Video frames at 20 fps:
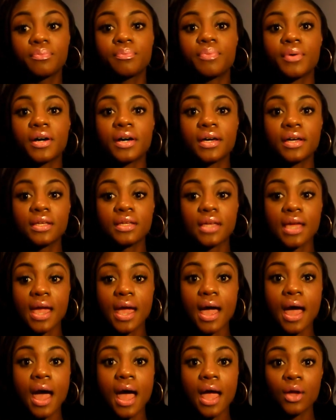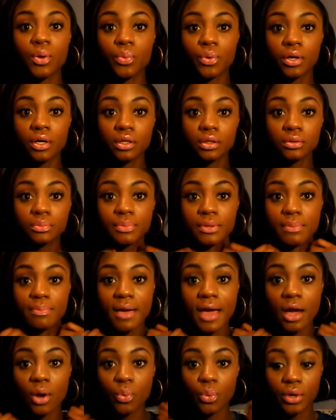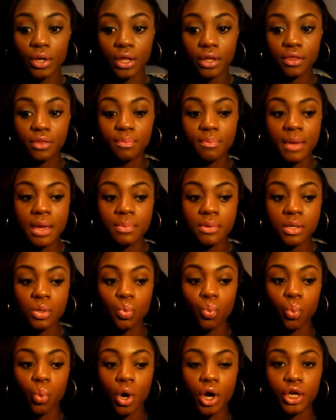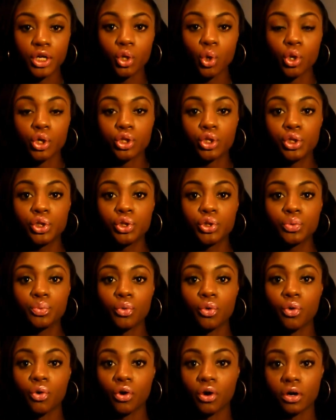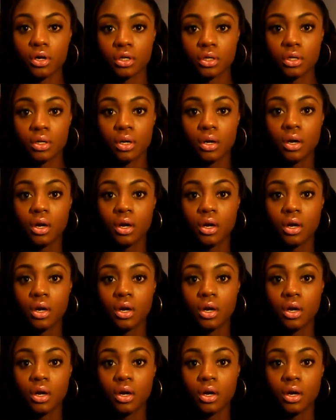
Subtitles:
But yeah, I will be back with maybe 1 or 2 more